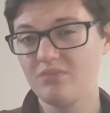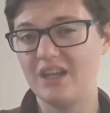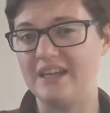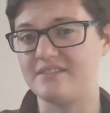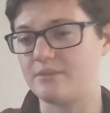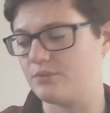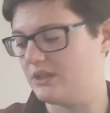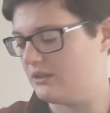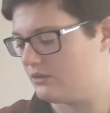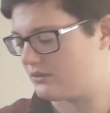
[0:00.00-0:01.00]
And I'm
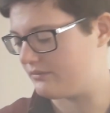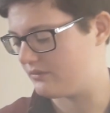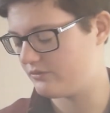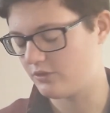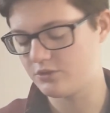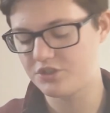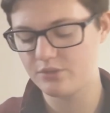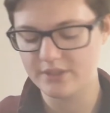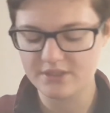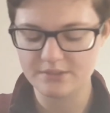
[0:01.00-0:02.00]
really looking forward
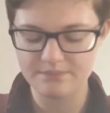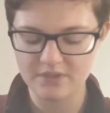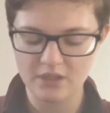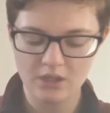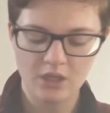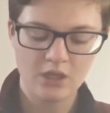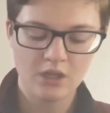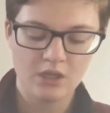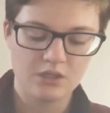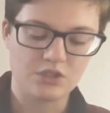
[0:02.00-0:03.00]
to it.
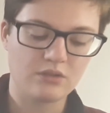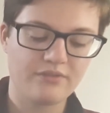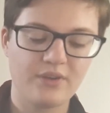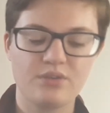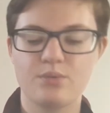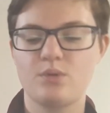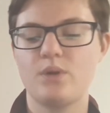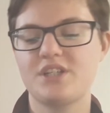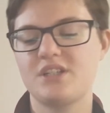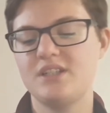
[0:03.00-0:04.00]
So the fifth
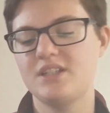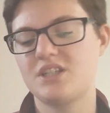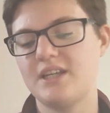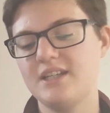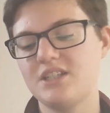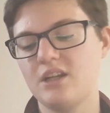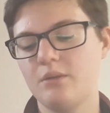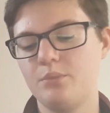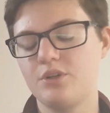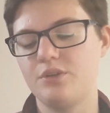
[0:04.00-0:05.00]
question is there
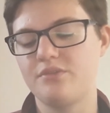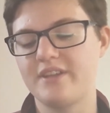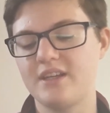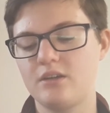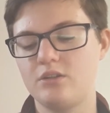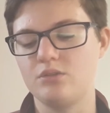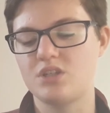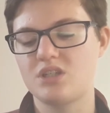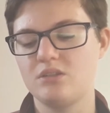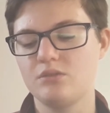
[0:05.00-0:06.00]
a book you think could
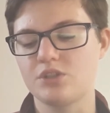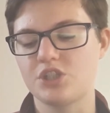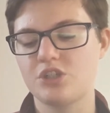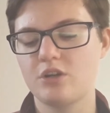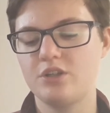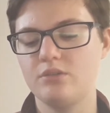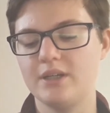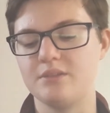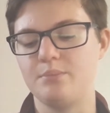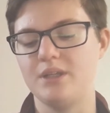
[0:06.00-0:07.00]
still shock you
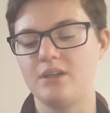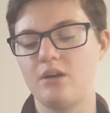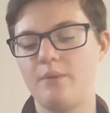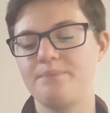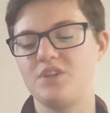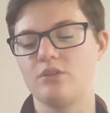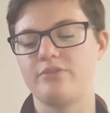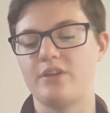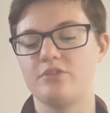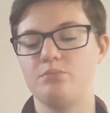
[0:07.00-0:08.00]
and become your
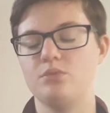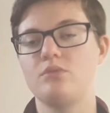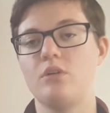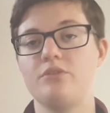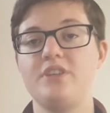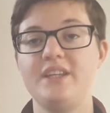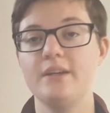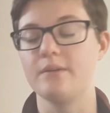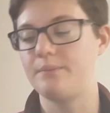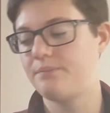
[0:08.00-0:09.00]
favorite book of the
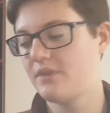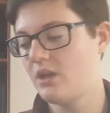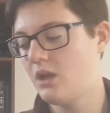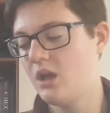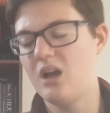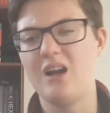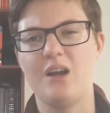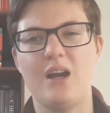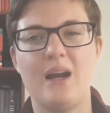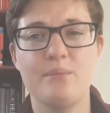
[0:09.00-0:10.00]
year?
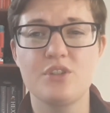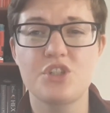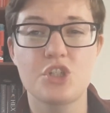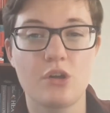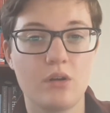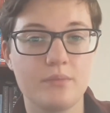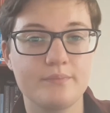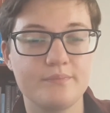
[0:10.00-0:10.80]
I'm not sure.